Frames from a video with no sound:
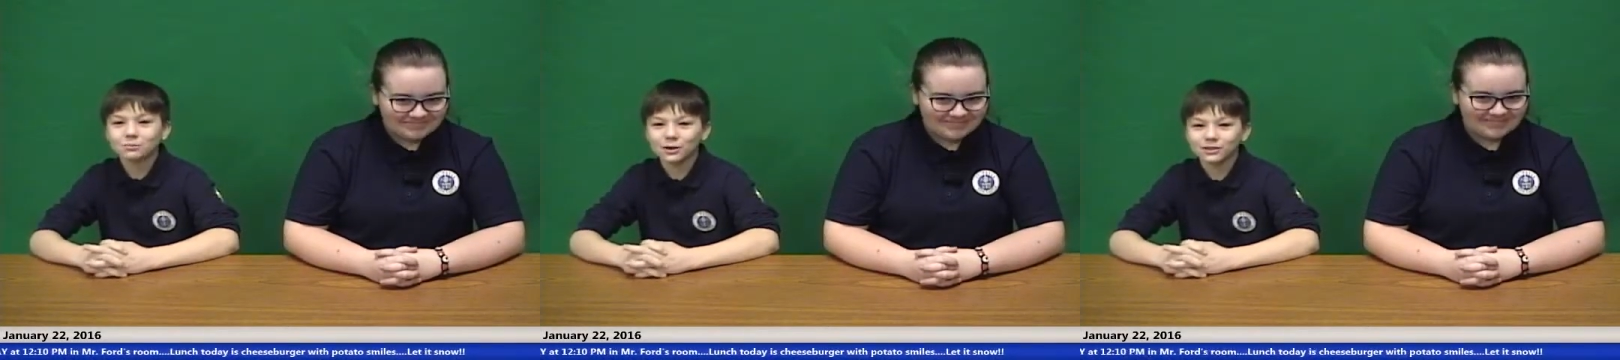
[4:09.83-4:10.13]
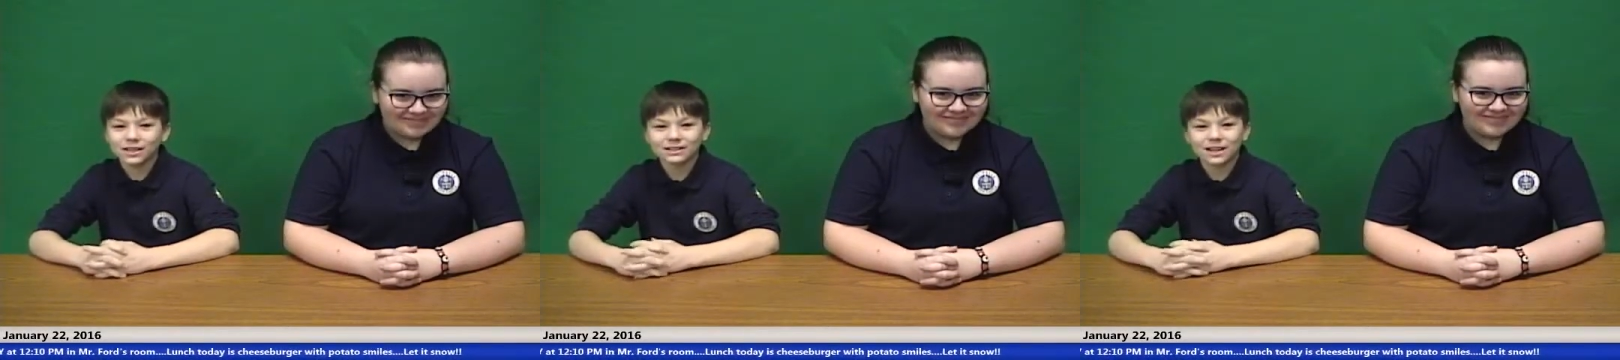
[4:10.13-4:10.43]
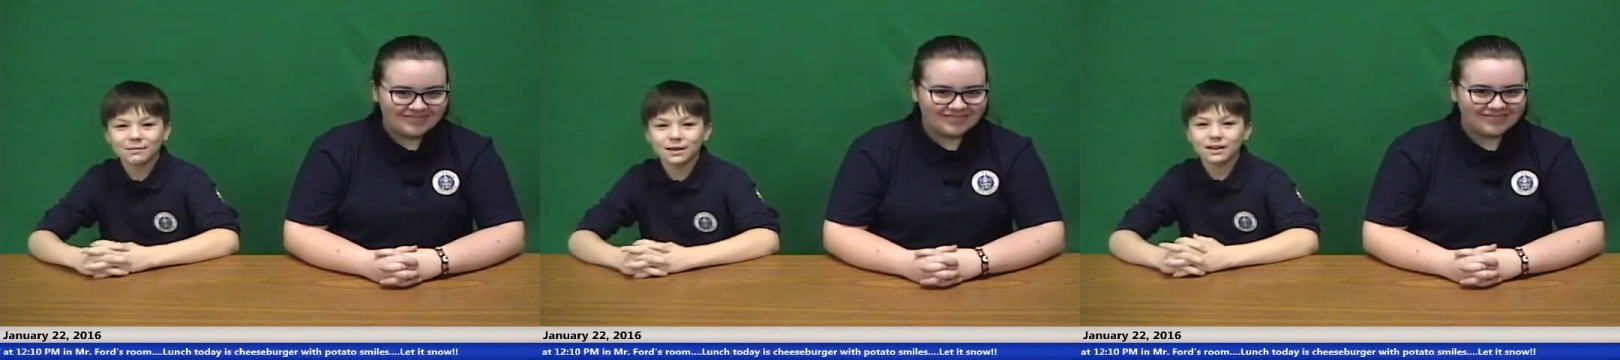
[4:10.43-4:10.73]
Speaker 1: birthday
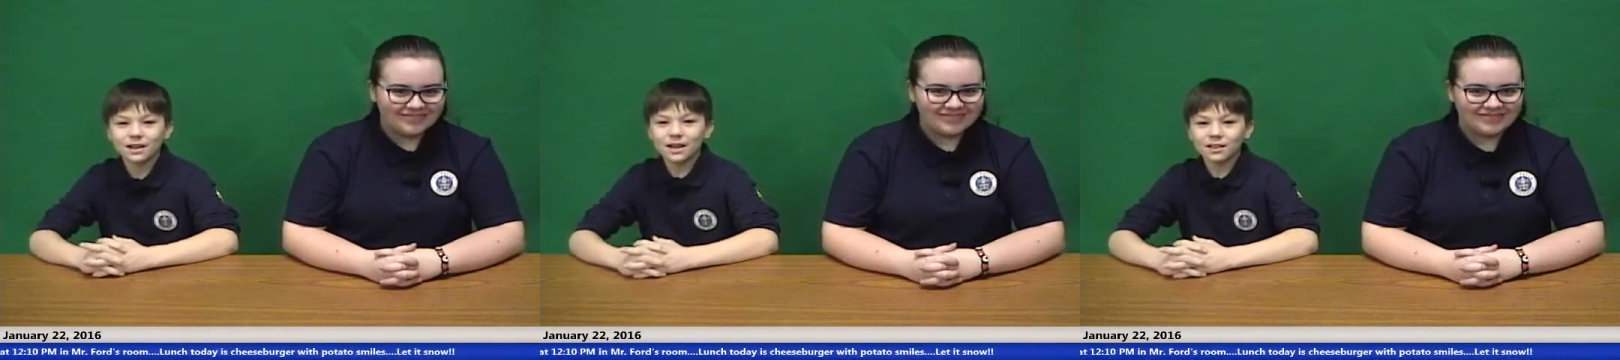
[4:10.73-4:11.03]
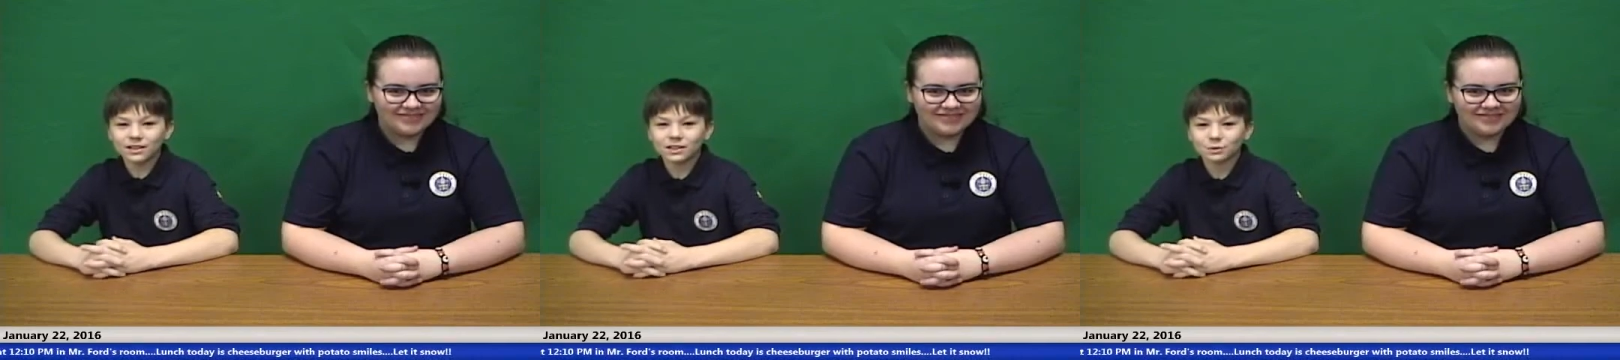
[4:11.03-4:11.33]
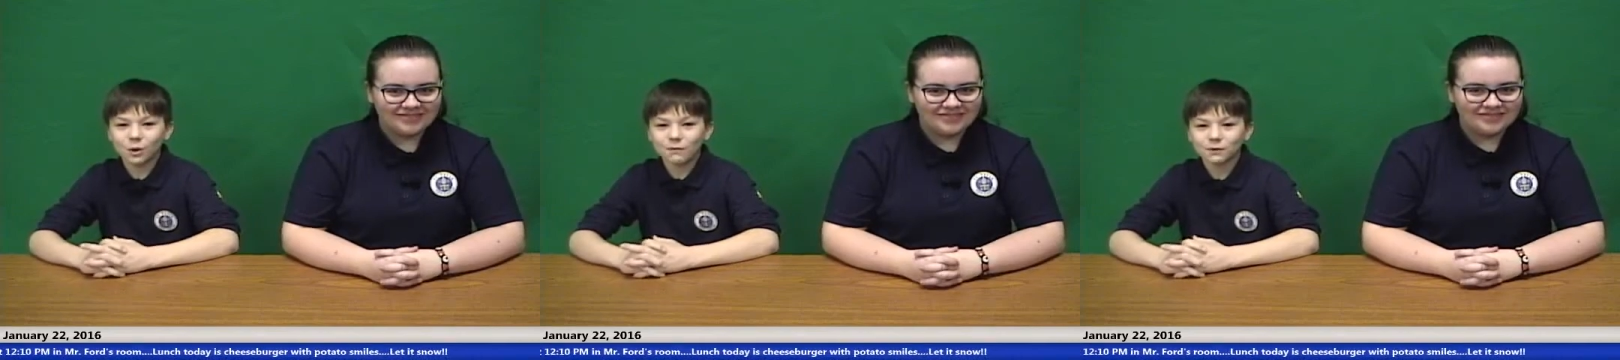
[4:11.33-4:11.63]
segment that
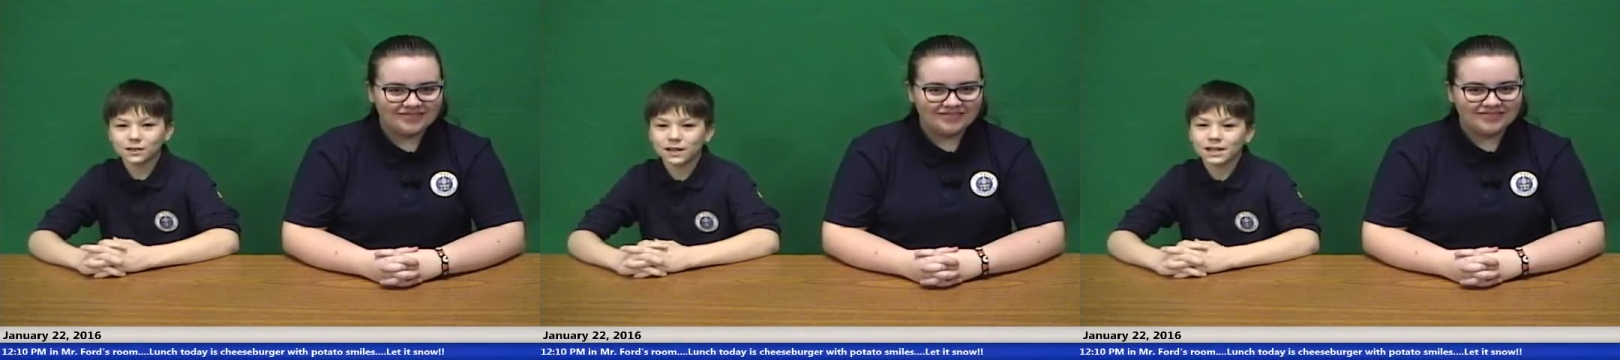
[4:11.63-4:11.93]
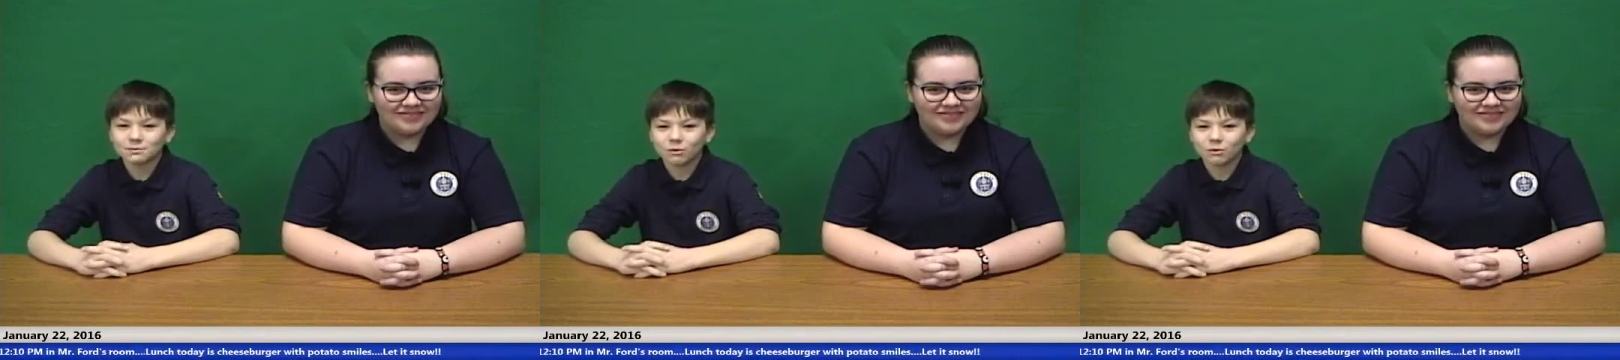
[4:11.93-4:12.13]
she wrote for today's